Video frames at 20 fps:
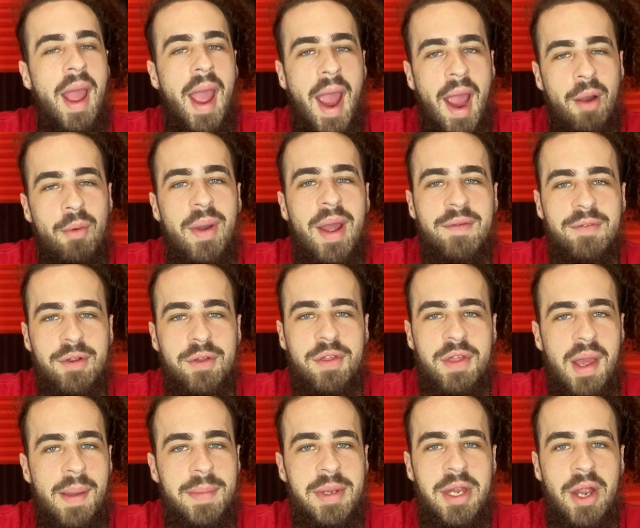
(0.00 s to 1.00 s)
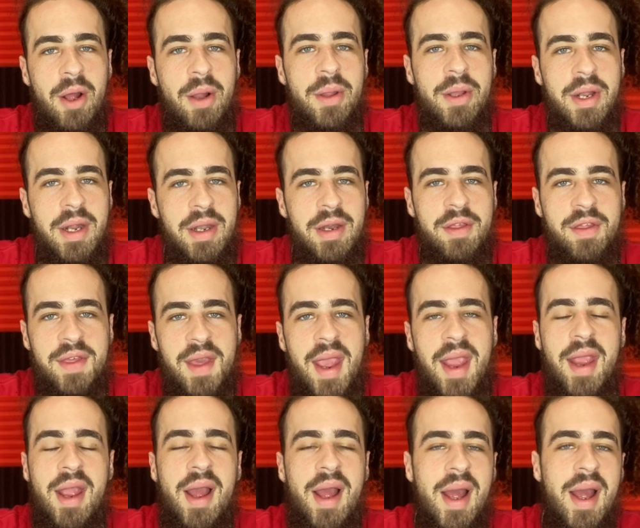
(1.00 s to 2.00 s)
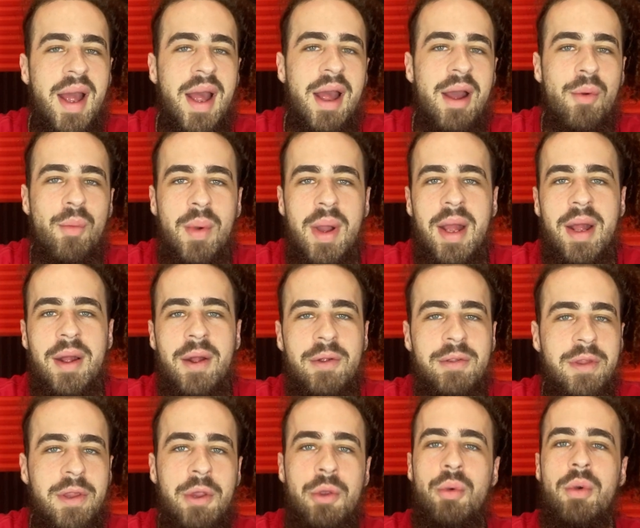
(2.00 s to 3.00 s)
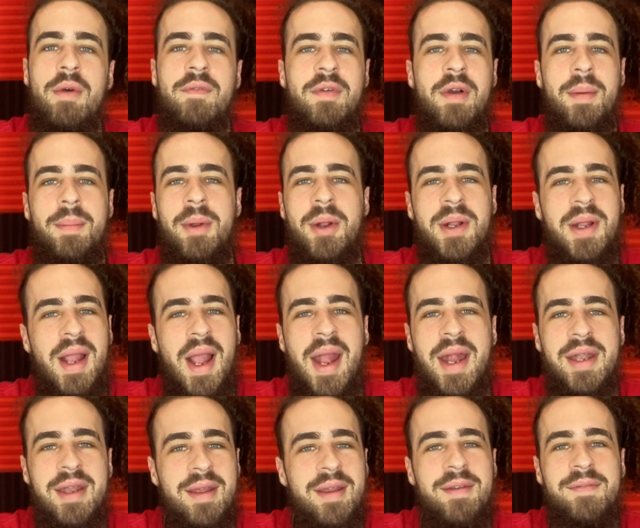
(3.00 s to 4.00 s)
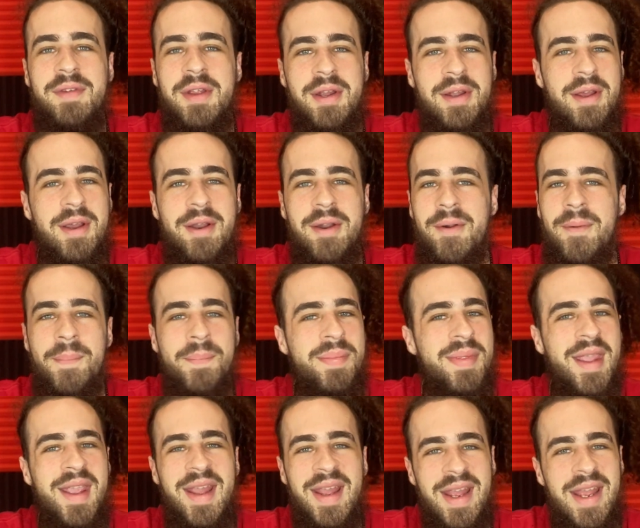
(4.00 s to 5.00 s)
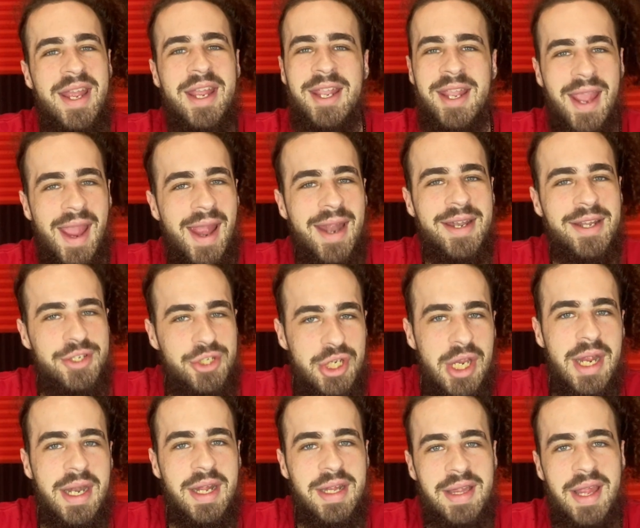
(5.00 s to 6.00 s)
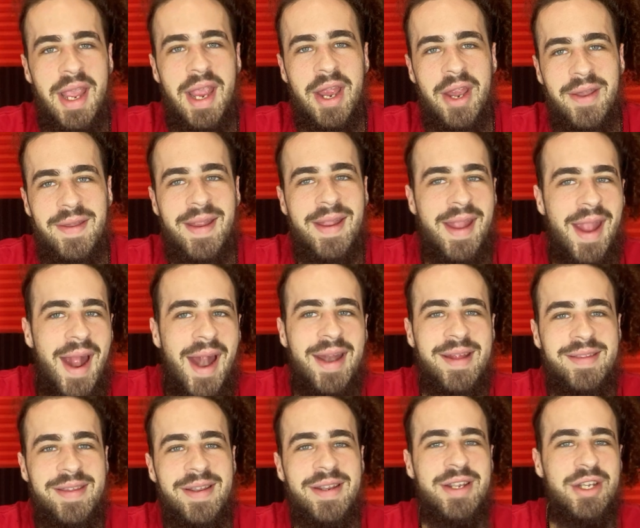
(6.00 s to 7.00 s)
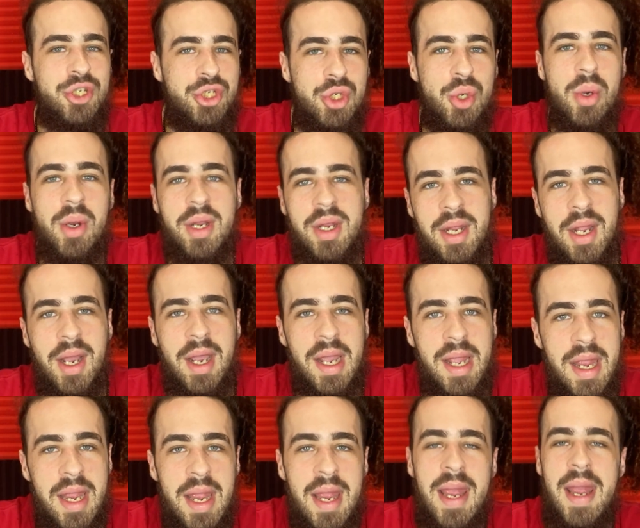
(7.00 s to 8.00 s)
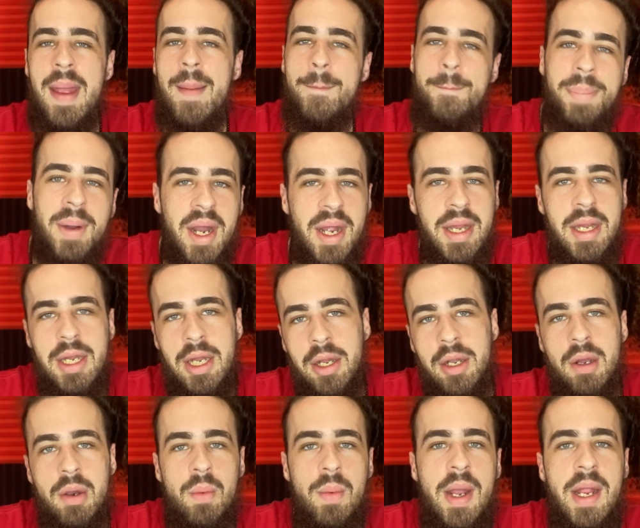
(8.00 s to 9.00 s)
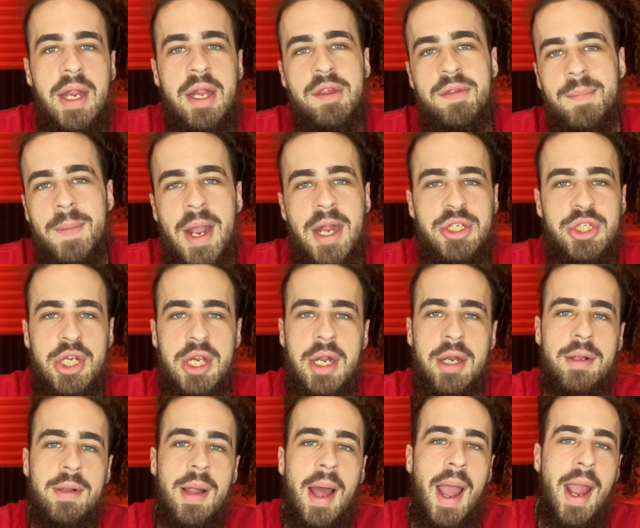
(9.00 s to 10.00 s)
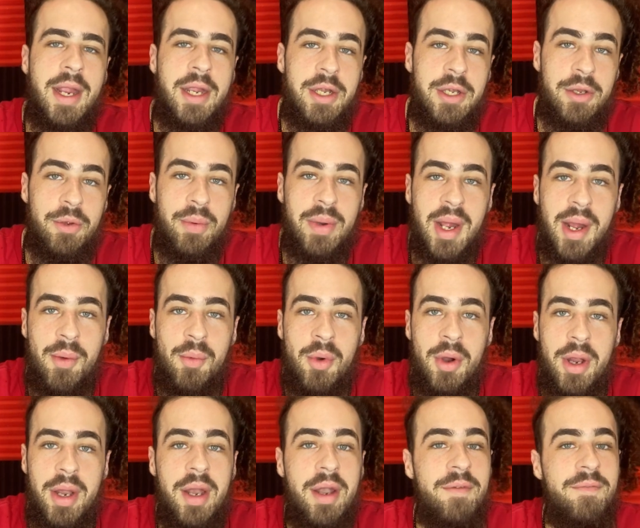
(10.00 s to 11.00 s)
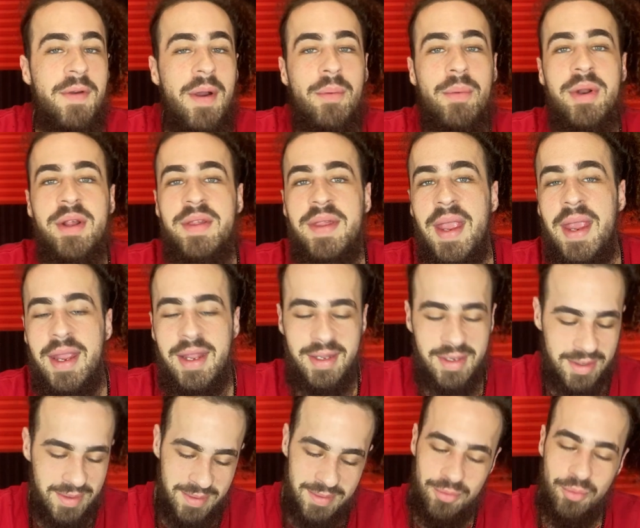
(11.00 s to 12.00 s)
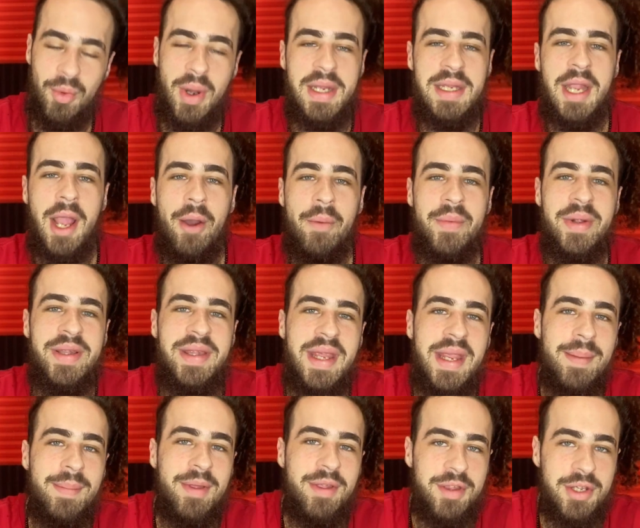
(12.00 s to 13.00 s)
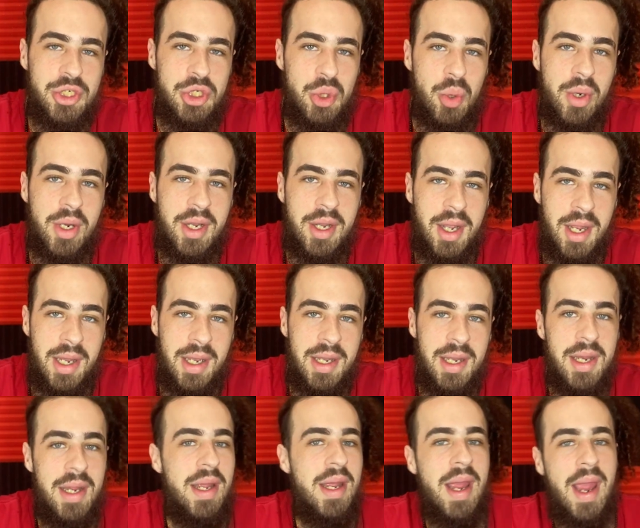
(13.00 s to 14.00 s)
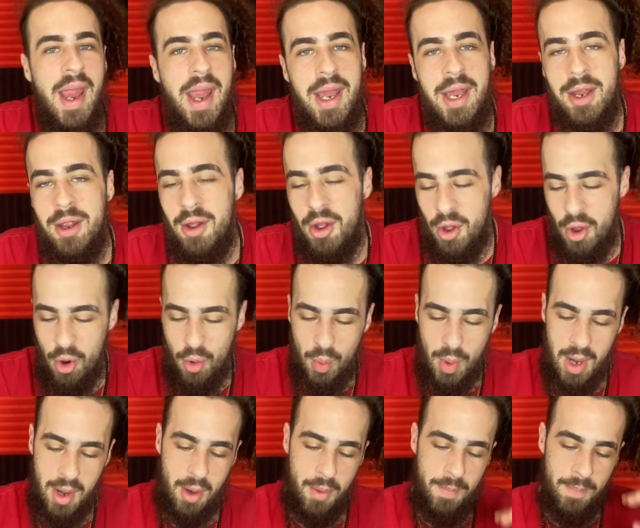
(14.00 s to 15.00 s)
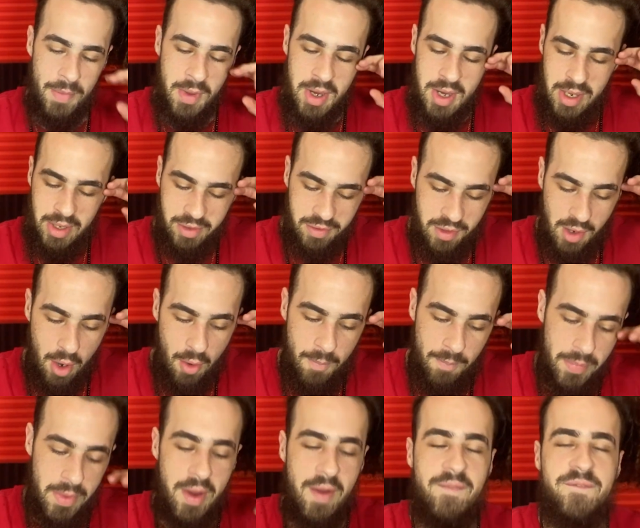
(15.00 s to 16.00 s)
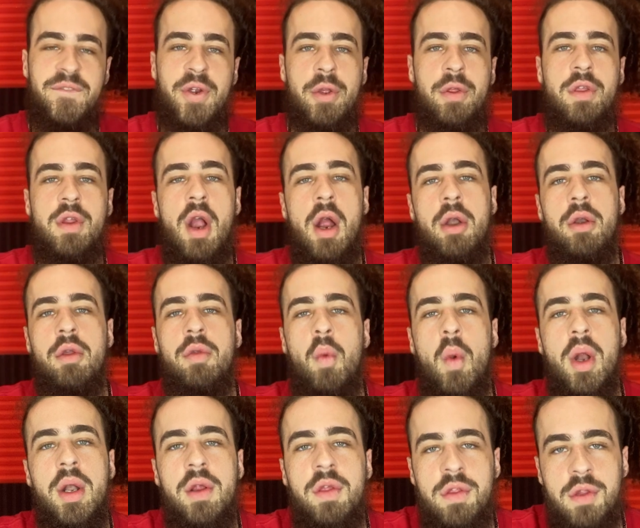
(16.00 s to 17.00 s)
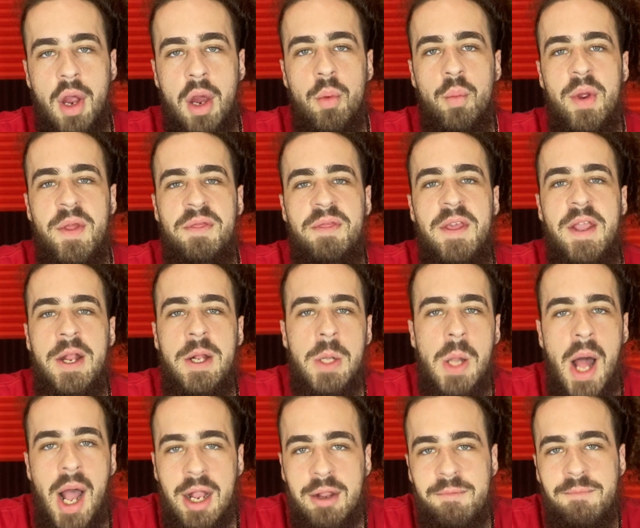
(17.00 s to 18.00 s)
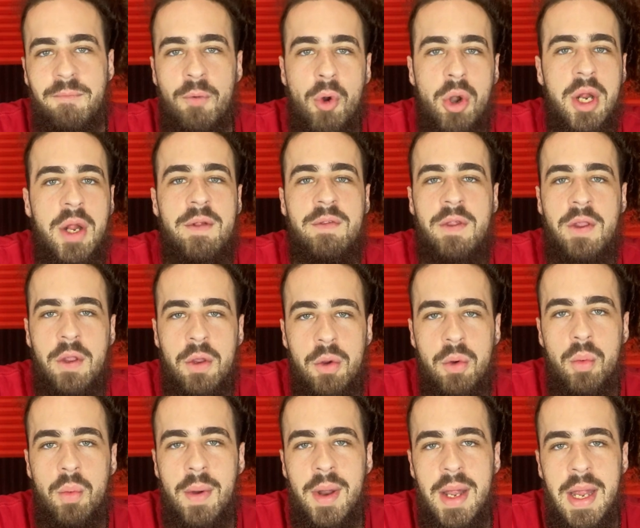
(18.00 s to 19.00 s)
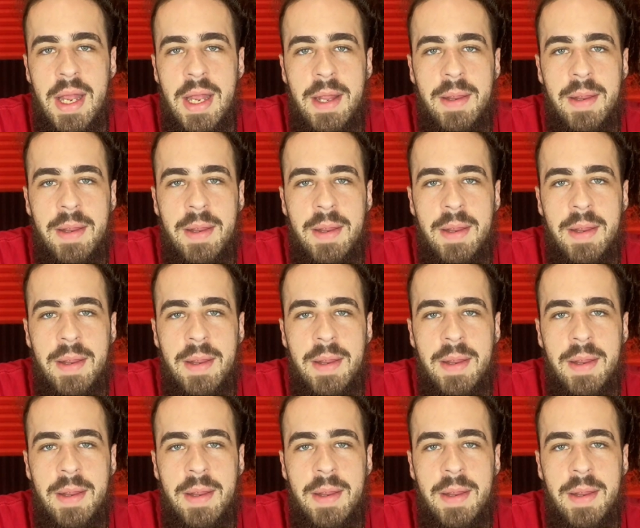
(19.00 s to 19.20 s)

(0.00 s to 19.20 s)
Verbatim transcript: However, some of y'all are going to say, ah, well, two of them are kind of, you know, kind of cheated there. You kind of took a shortcut. But you know what? It's my channel. I can do what I want. And if I want to take what y'all would deem as a shortcut, hey, oh well. So for starters, we're going to start with the Glock 42.